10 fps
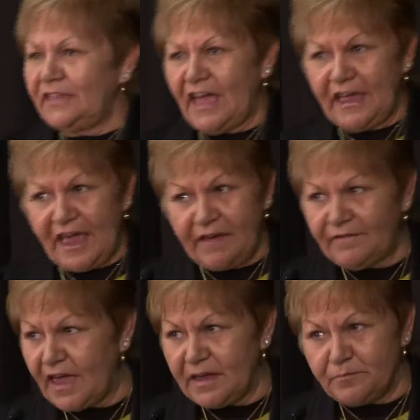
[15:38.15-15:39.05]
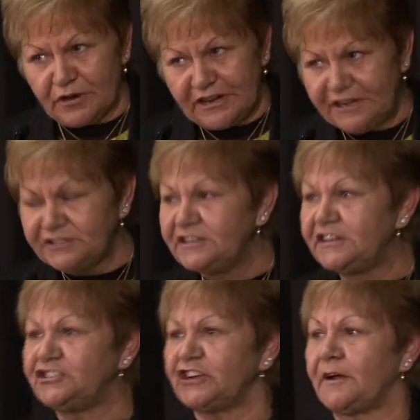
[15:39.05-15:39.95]
They have a brilliant
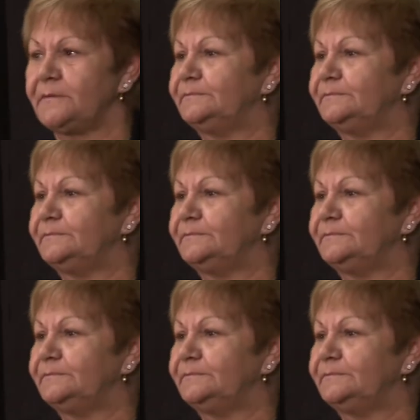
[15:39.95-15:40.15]
teacher.